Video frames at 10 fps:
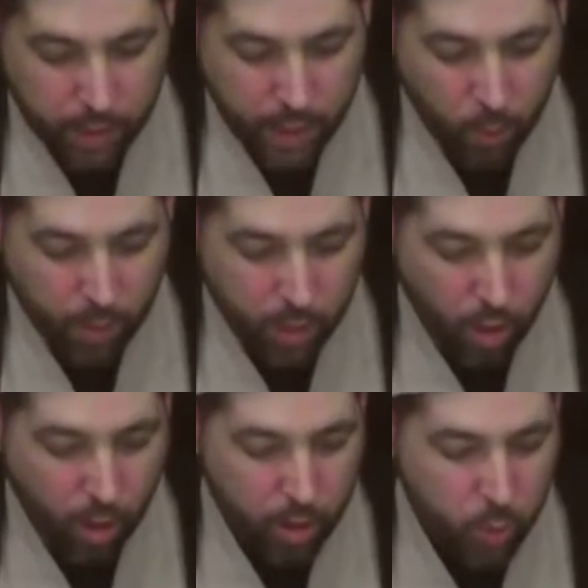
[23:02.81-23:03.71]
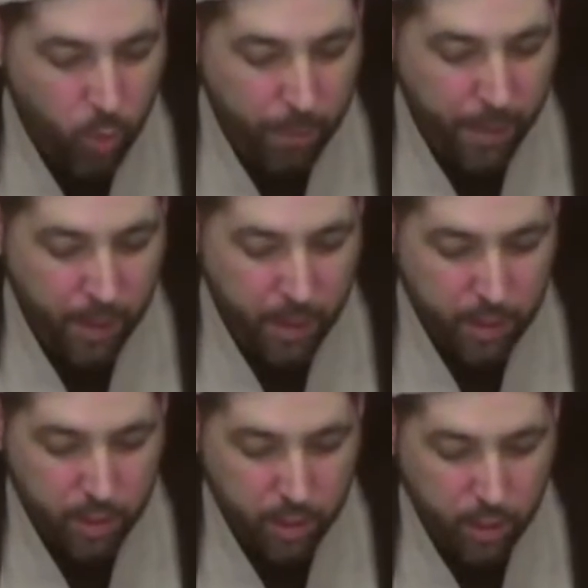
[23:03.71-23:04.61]
the day when the hearts will
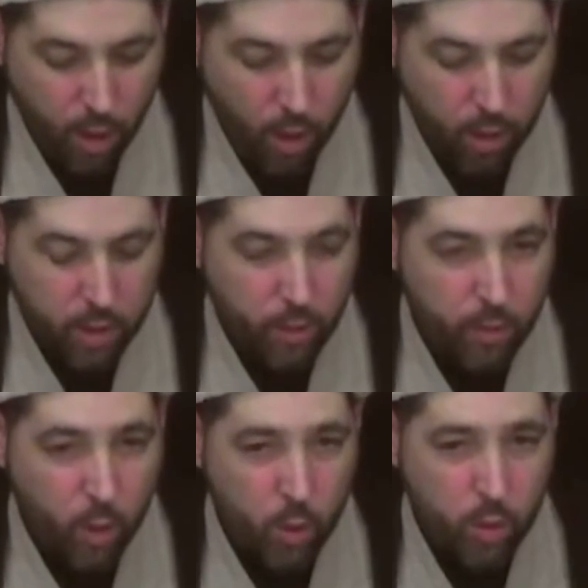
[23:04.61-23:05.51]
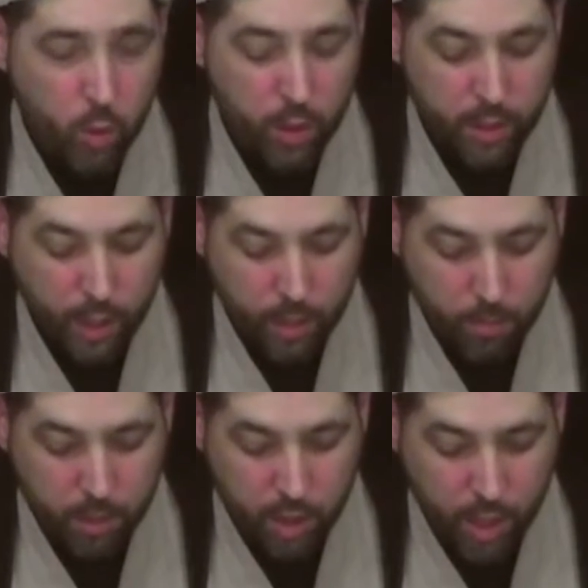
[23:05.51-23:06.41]
perish, the hearts of those who
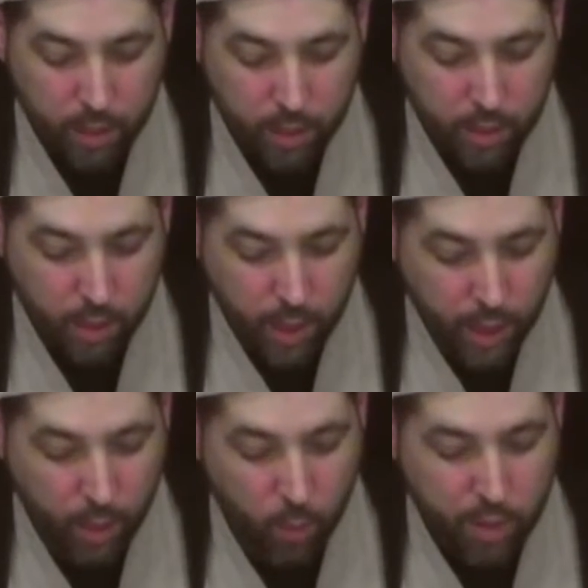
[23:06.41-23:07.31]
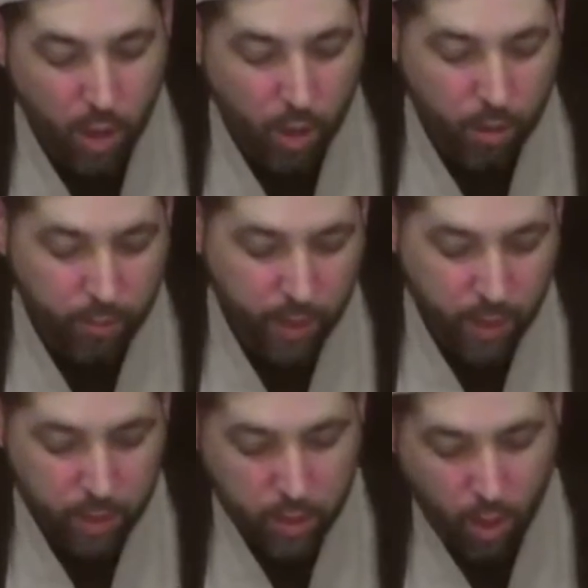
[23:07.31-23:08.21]
attend majalis in which our
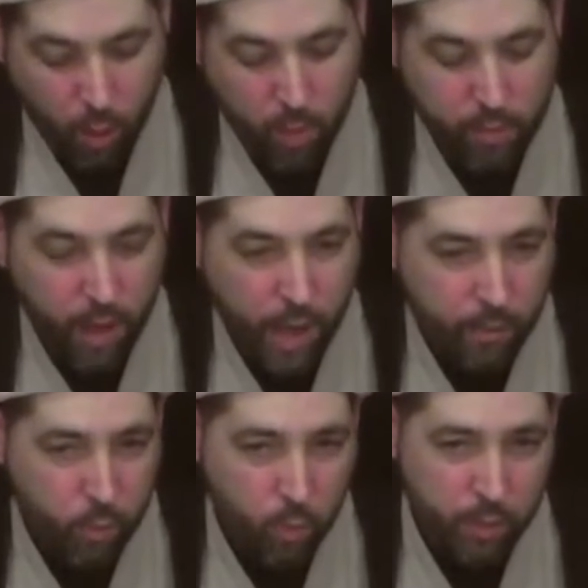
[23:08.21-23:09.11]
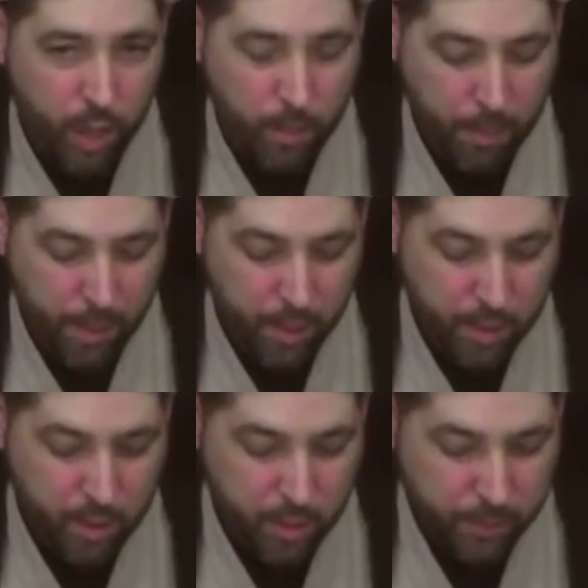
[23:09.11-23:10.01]
affairs are revived will not
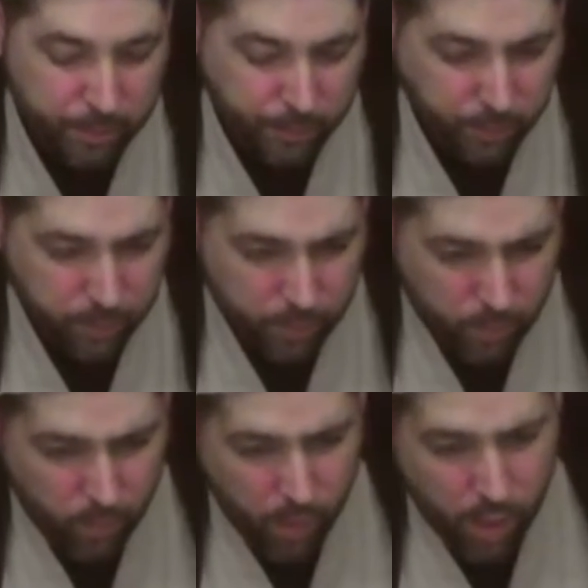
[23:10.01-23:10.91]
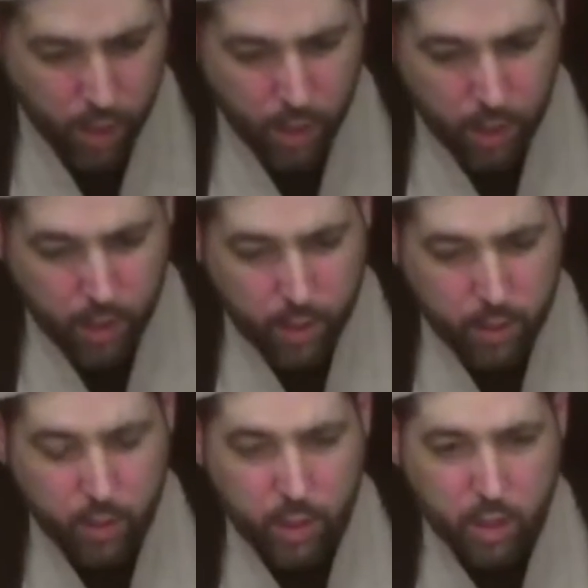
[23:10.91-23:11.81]
perish.
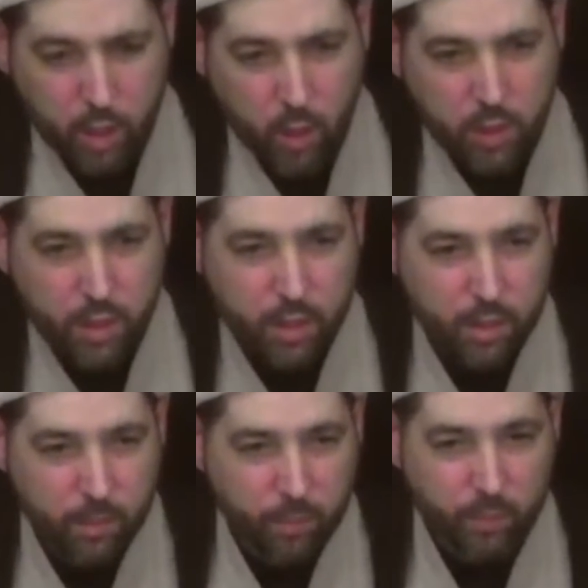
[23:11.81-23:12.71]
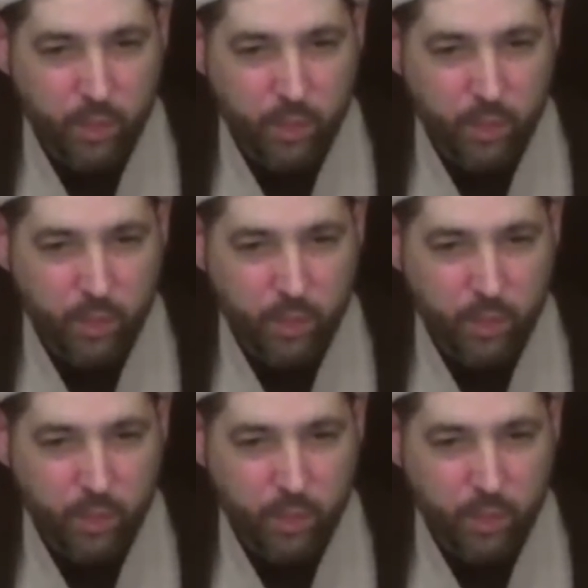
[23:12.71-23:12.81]
So this shows us